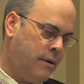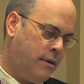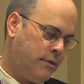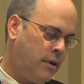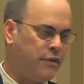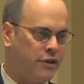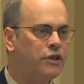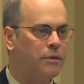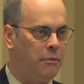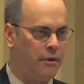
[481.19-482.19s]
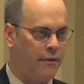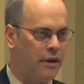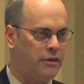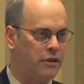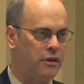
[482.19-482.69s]
it's kind of a system of
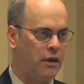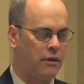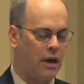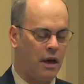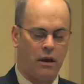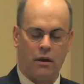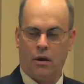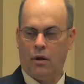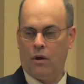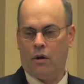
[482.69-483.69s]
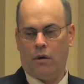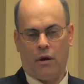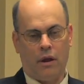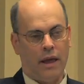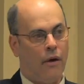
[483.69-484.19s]
devices that, that
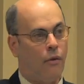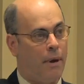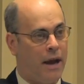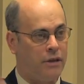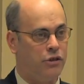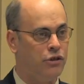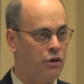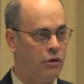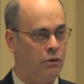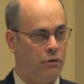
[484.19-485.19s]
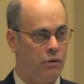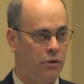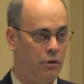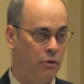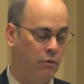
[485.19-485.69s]
allow the passenger
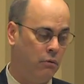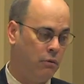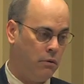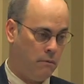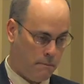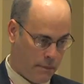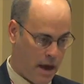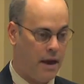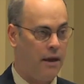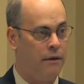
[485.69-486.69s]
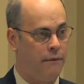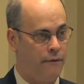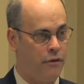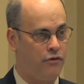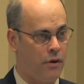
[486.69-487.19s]
to pay
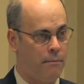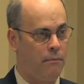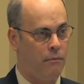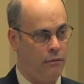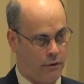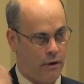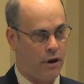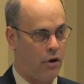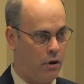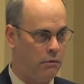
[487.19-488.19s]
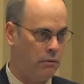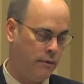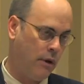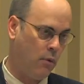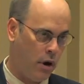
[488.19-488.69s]
for the trip with a credit card
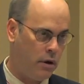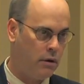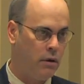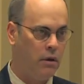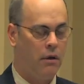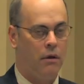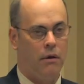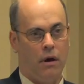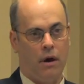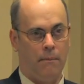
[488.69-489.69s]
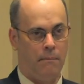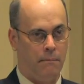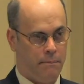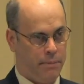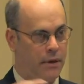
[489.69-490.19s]
if they want, uh,
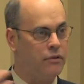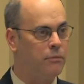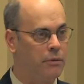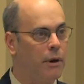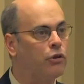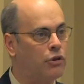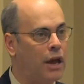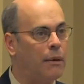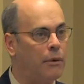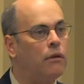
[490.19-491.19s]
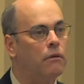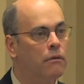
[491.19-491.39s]
gives them some entertainment,